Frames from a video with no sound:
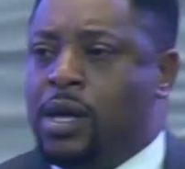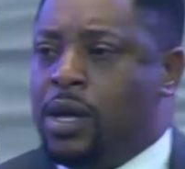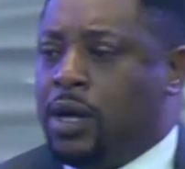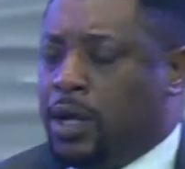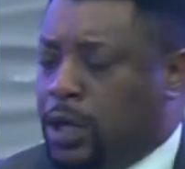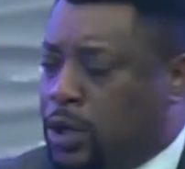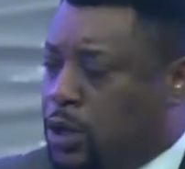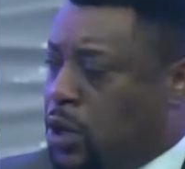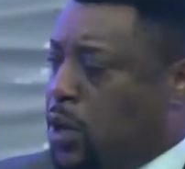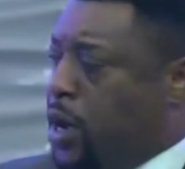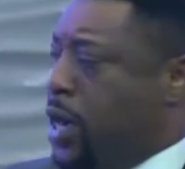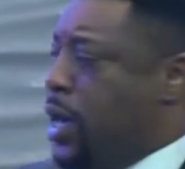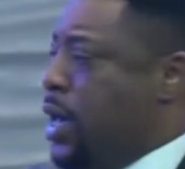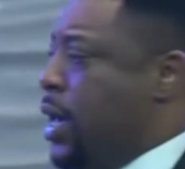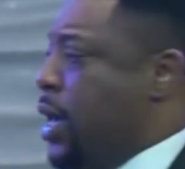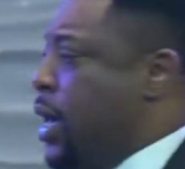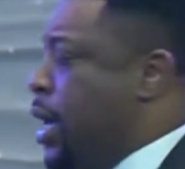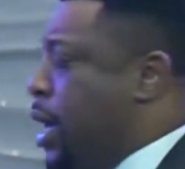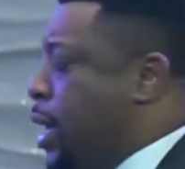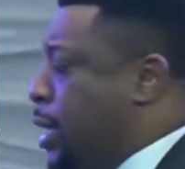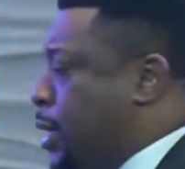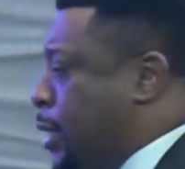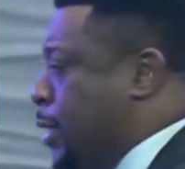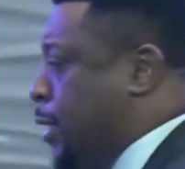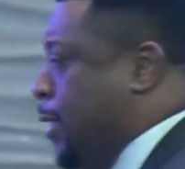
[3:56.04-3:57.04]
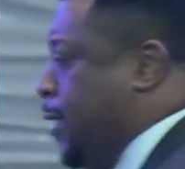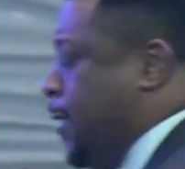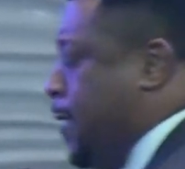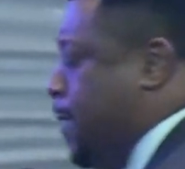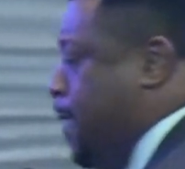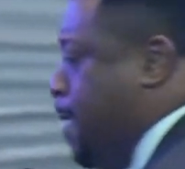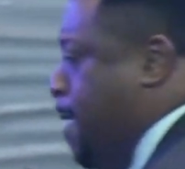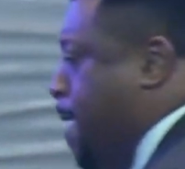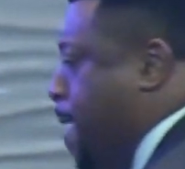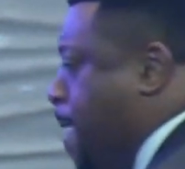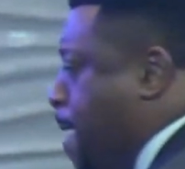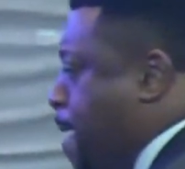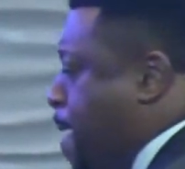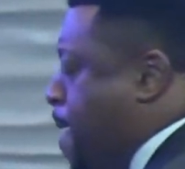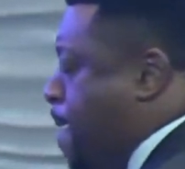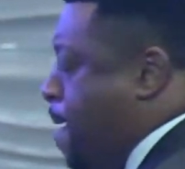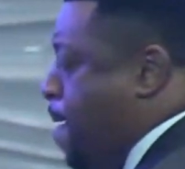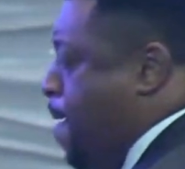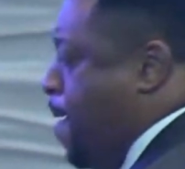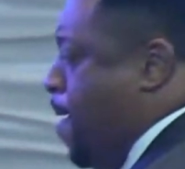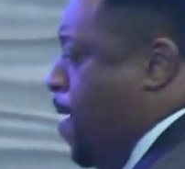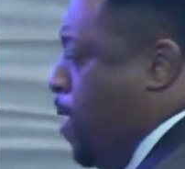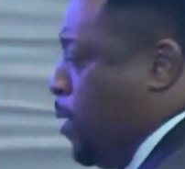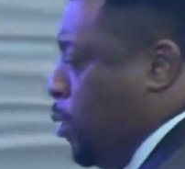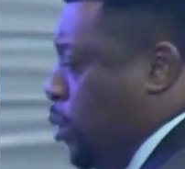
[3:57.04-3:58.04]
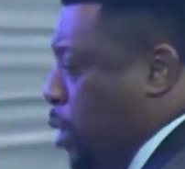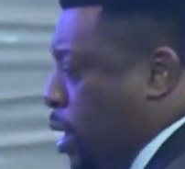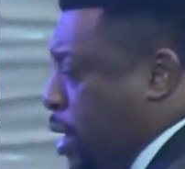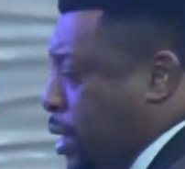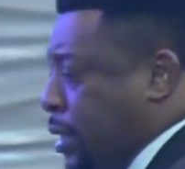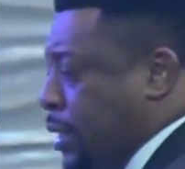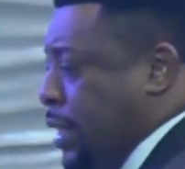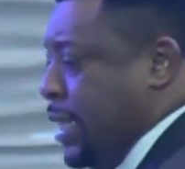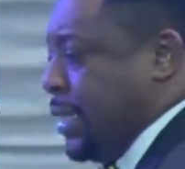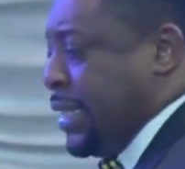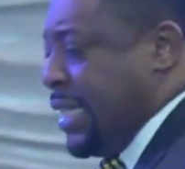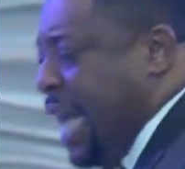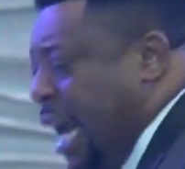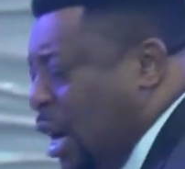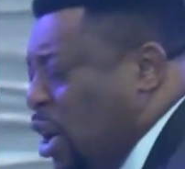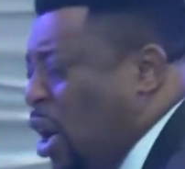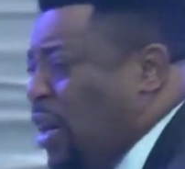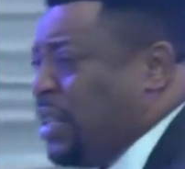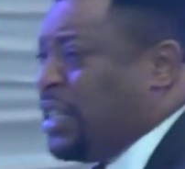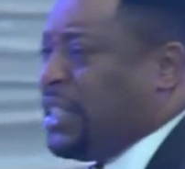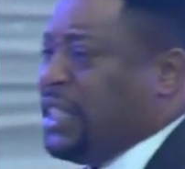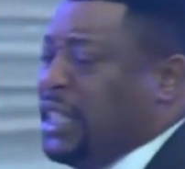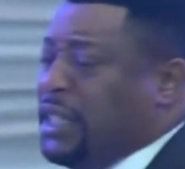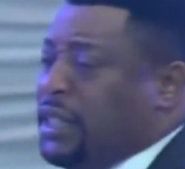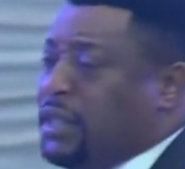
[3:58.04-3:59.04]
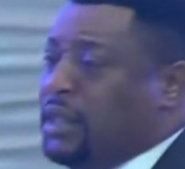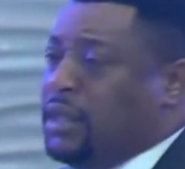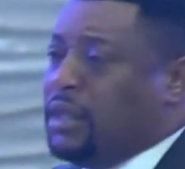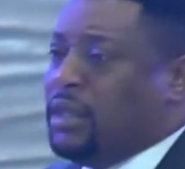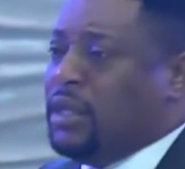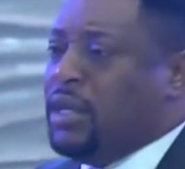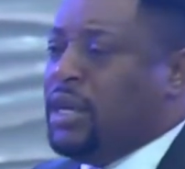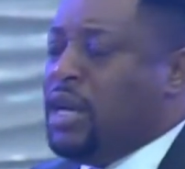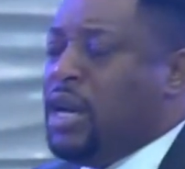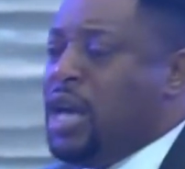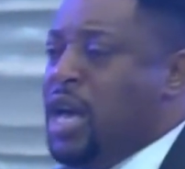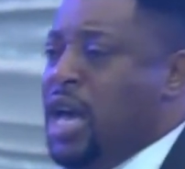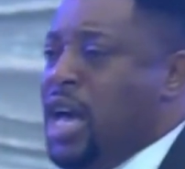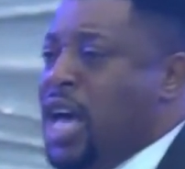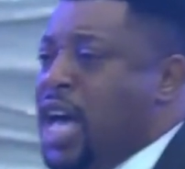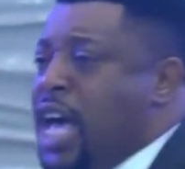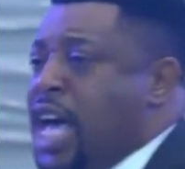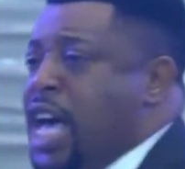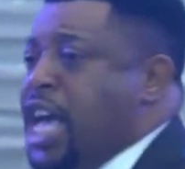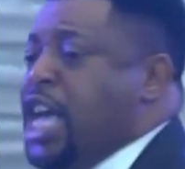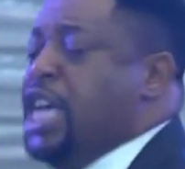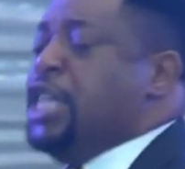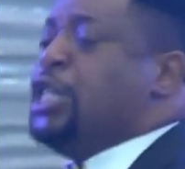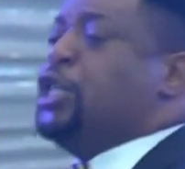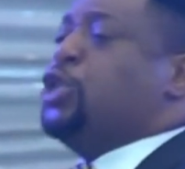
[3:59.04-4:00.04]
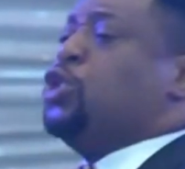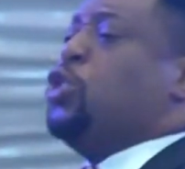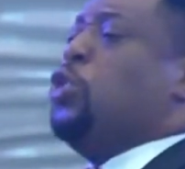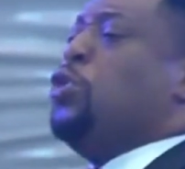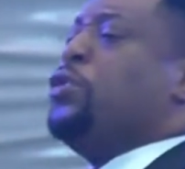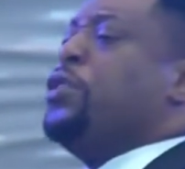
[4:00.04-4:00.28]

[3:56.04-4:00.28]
so he is. So he's. The second thing is to